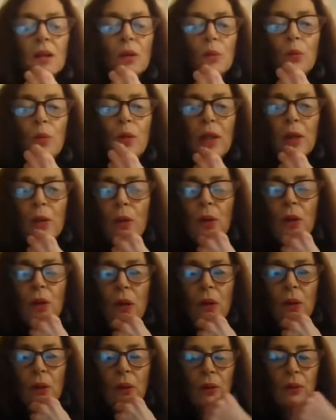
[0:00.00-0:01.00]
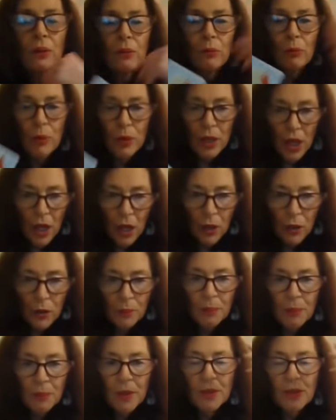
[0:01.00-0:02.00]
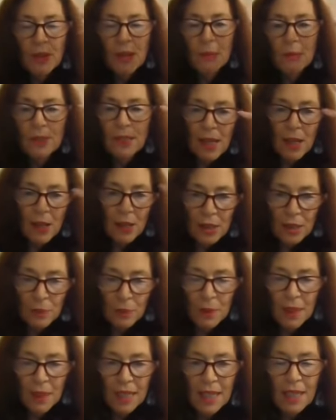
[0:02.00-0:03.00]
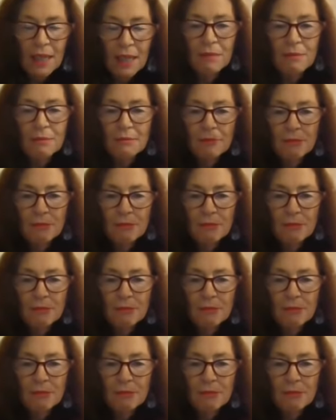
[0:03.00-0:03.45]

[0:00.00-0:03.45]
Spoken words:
We all would hope that there was going to be